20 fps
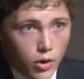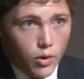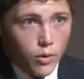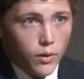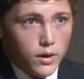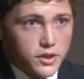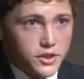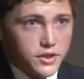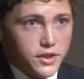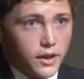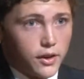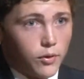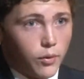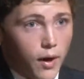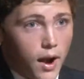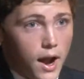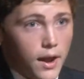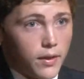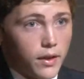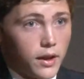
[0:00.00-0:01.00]
which is a
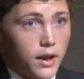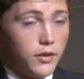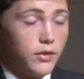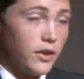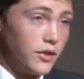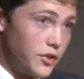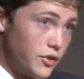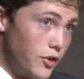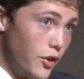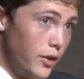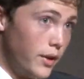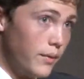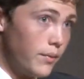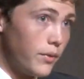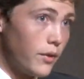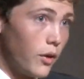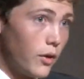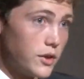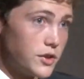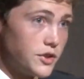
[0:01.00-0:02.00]
grant that gives a
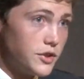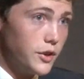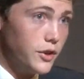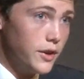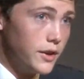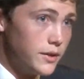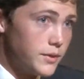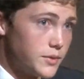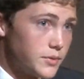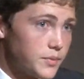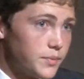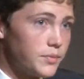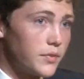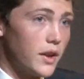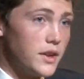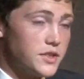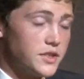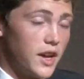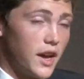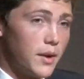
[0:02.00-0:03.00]
student or students
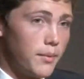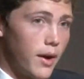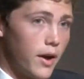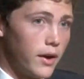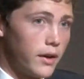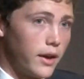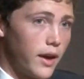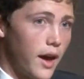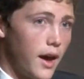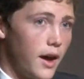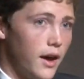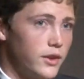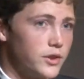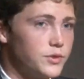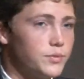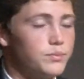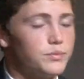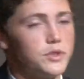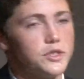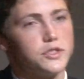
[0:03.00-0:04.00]
a set amount of
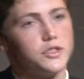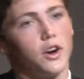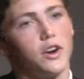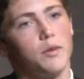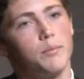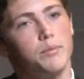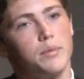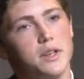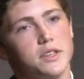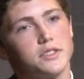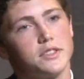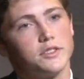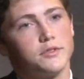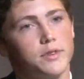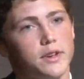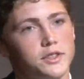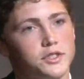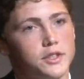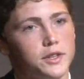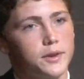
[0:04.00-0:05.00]
cash to start a business
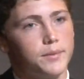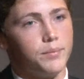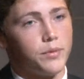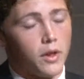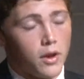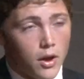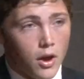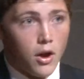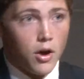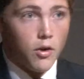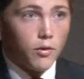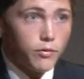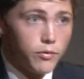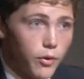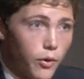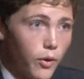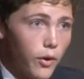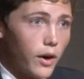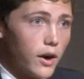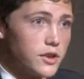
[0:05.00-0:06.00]
venture
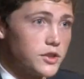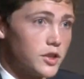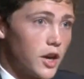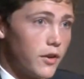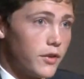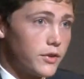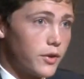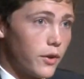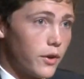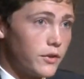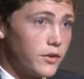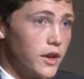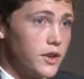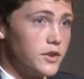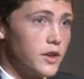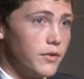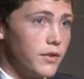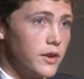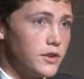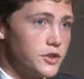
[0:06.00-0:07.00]
for a service
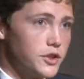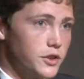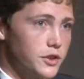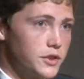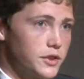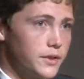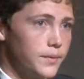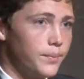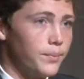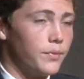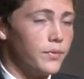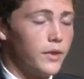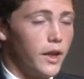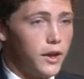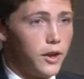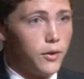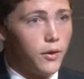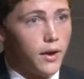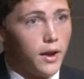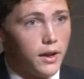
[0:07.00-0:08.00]
organization of their choosing
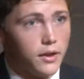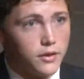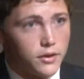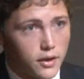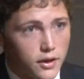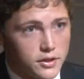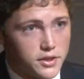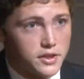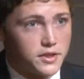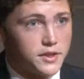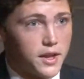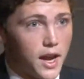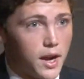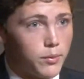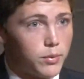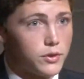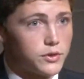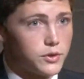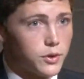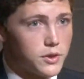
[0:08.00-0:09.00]
that creates a
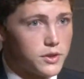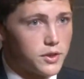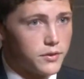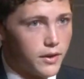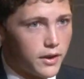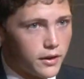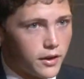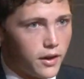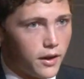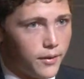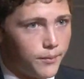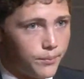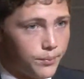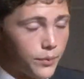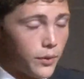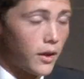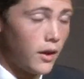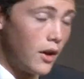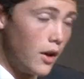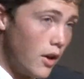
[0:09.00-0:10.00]
sustainable source of income
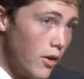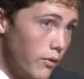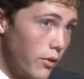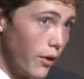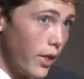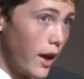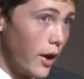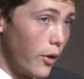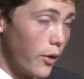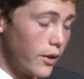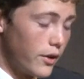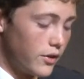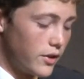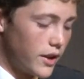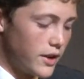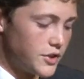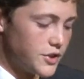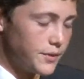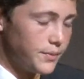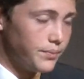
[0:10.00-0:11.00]
for that
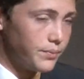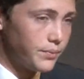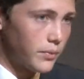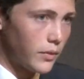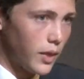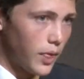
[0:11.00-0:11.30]
organization.